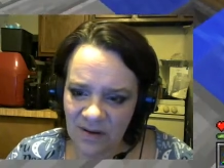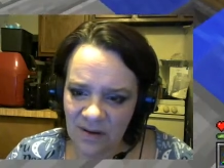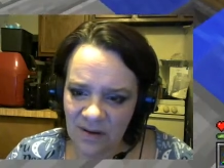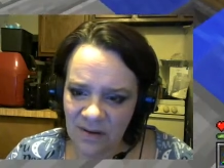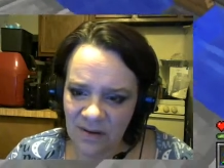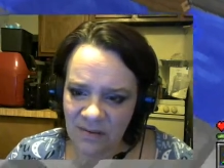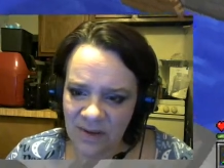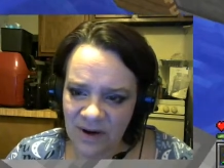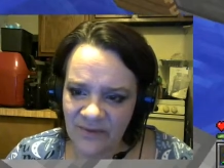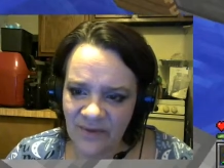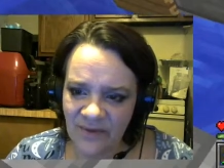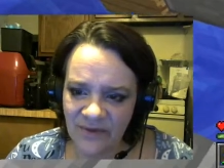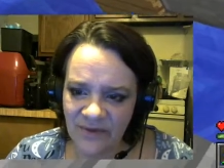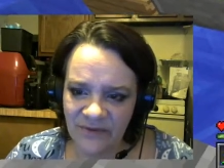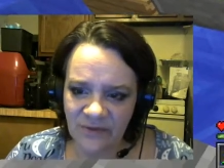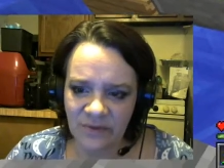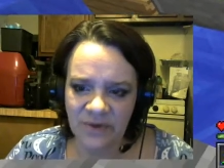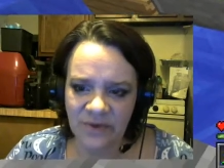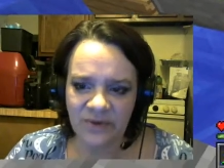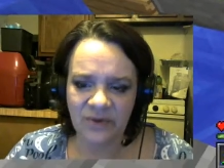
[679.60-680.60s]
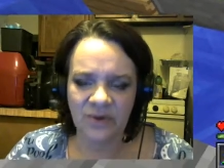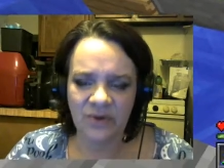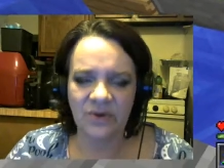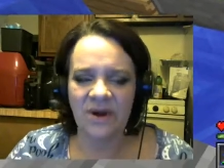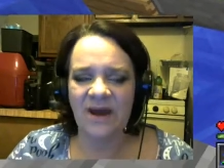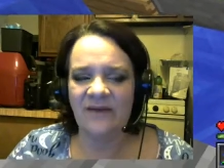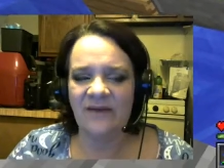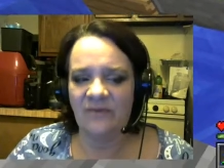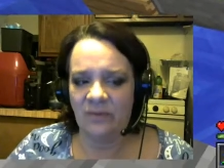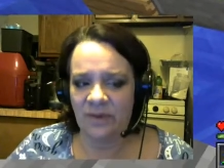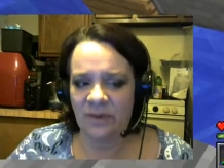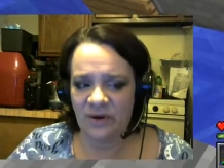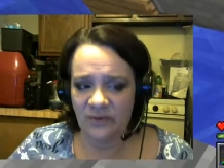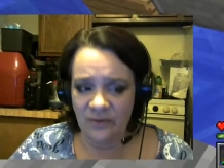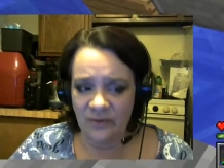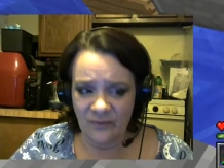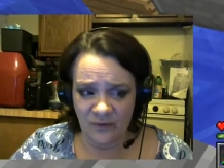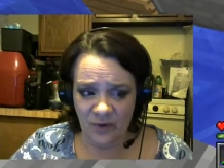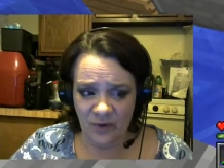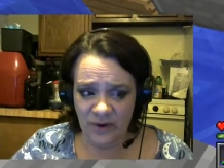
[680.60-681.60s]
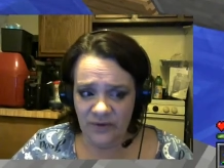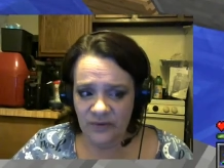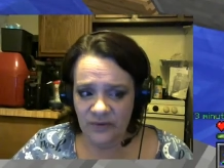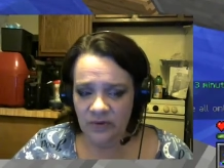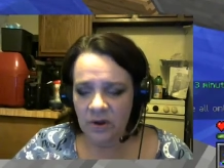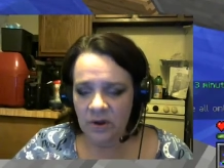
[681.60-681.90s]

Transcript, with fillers: But I've also been told I have a bedroom voice